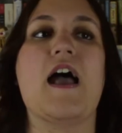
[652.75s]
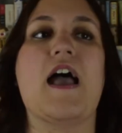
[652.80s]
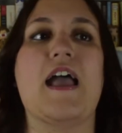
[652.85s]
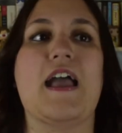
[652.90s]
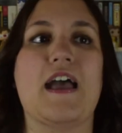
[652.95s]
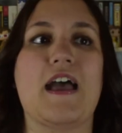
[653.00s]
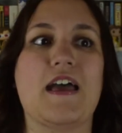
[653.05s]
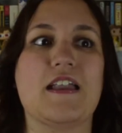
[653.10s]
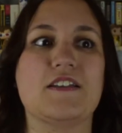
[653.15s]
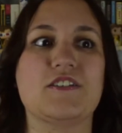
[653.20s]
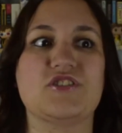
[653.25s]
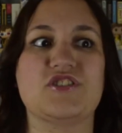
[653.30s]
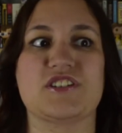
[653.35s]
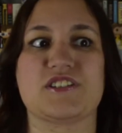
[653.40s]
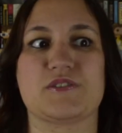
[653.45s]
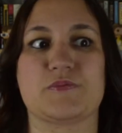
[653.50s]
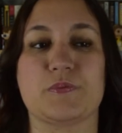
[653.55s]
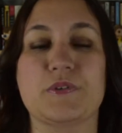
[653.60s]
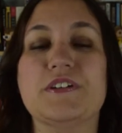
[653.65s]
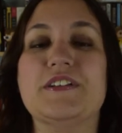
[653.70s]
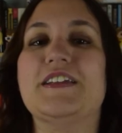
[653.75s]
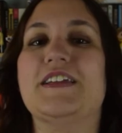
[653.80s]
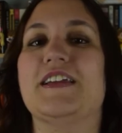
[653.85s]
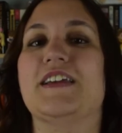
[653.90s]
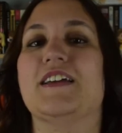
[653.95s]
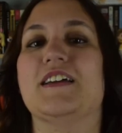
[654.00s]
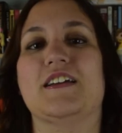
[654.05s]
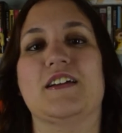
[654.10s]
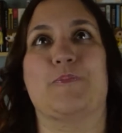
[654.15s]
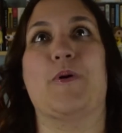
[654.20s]
and just
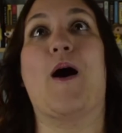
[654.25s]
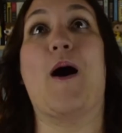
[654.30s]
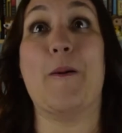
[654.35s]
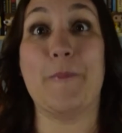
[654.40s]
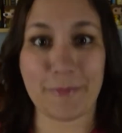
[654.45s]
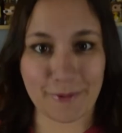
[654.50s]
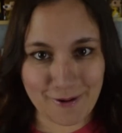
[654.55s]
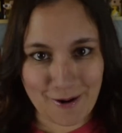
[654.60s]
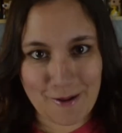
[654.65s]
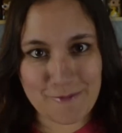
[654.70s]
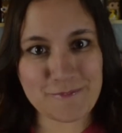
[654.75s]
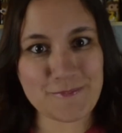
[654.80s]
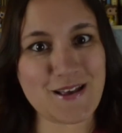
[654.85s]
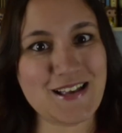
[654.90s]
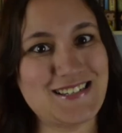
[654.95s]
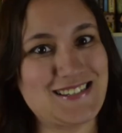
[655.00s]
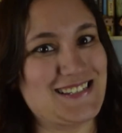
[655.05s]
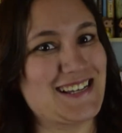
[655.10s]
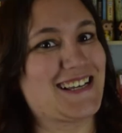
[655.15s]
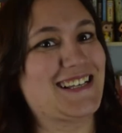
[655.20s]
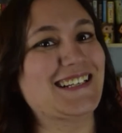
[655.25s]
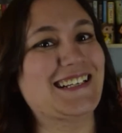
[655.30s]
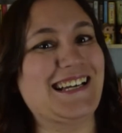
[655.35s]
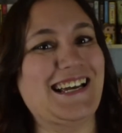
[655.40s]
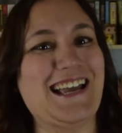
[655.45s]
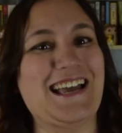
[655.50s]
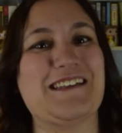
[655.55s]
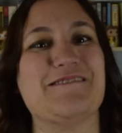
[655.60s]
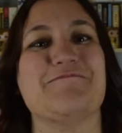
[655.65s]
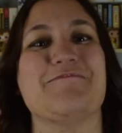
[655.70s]
really pump it up,
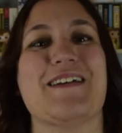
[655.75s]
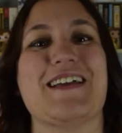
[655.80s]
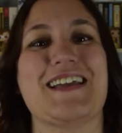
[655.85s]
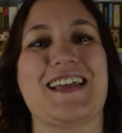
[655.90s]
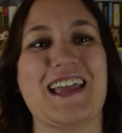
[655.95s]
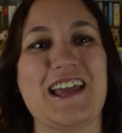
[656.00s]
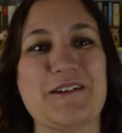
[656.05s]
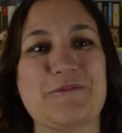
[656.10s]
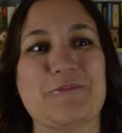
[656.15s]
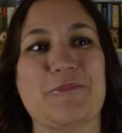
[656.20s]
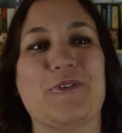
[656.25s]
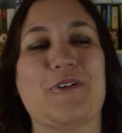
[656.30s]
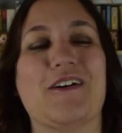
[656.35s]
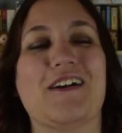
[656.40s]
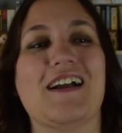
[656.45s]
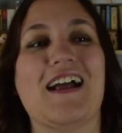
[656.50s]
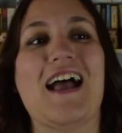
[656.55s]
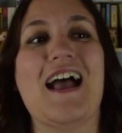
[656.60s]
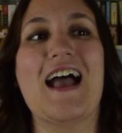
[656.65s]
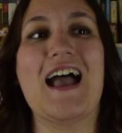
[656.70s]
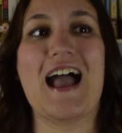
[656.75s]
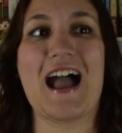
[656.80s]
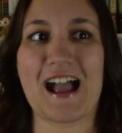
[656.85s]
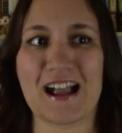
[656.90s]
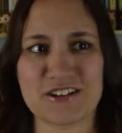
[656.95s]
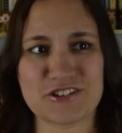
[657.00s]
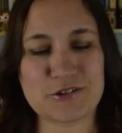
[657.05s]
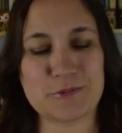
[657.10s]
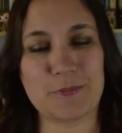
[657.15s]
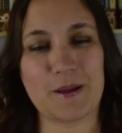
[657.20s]
basically, and make it more
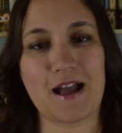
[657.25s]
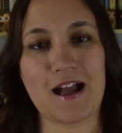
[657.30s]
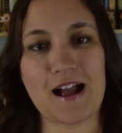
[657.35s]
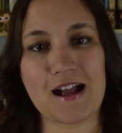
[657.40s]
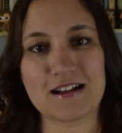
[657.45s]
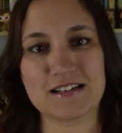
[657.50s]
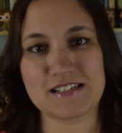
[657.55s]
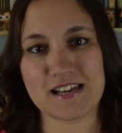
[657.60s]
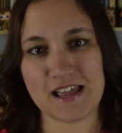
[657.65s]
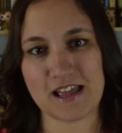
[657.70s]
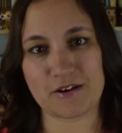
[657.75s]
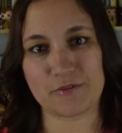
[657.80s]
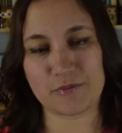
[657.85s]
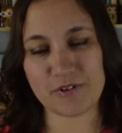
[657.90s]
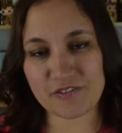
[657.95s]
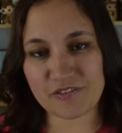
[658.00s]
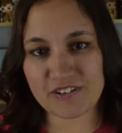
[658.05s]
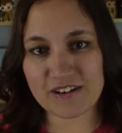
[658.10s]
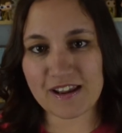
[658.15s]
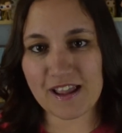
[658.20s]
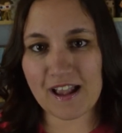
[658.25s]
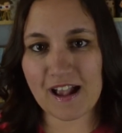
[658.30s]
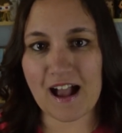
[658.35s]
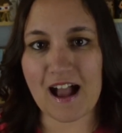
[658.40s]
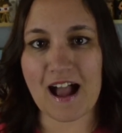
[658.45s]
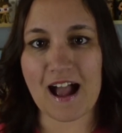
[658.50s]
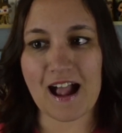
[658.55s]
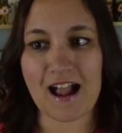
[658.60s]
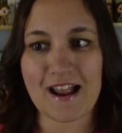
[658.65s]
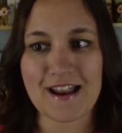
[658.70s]
action-packed and riveting,
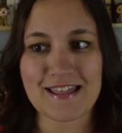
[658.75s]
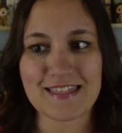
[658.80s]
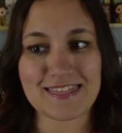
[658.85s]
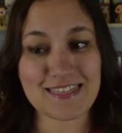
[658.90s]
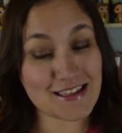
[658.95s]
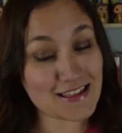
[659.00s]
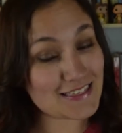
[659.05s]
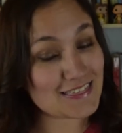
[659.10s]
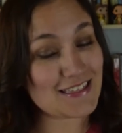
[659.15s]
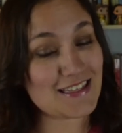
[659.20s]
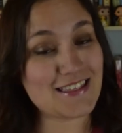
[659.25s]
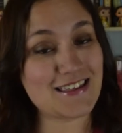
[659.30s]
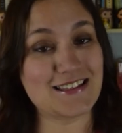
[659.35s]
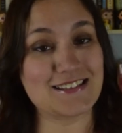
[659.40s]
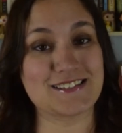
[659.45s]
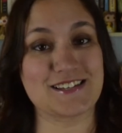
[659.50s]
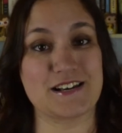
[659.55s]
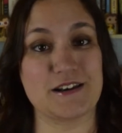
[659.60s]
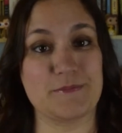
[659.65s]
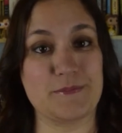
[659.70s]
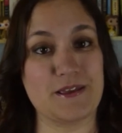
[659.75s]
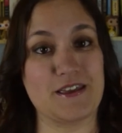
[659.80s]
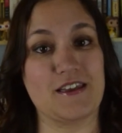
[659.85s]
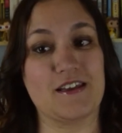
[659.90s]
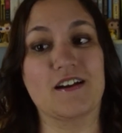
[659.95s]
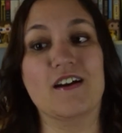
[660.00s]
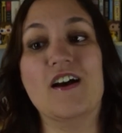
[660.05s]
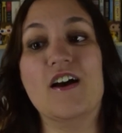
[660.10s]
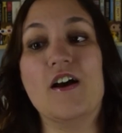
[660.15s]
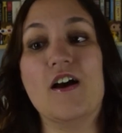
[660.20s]
I think that it's going to be
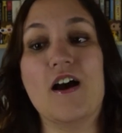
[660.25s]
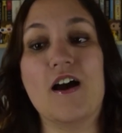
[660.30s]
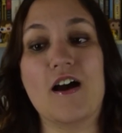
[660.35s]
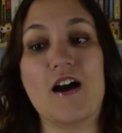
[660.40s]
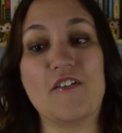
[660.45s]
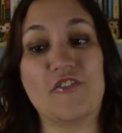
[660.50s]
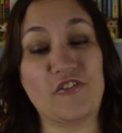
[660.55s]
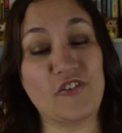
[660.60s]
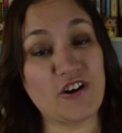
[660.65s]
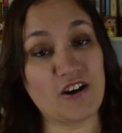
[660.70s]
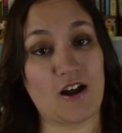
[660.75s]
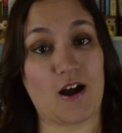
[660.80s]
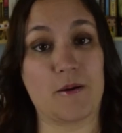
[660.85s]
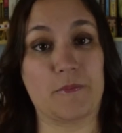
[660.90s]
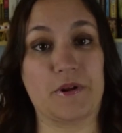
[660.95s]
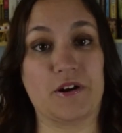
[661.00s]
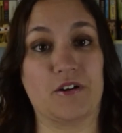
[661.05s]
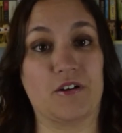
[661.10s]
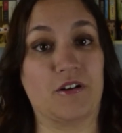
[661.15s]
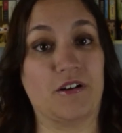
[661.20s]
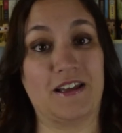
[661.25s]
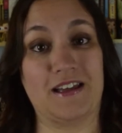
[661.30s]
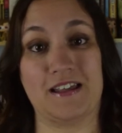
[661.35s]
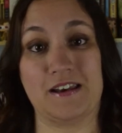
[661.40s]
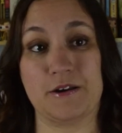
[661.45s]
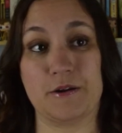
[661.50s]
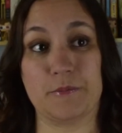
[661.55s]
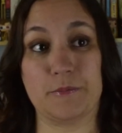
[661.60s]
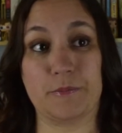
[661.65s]
phenomenal and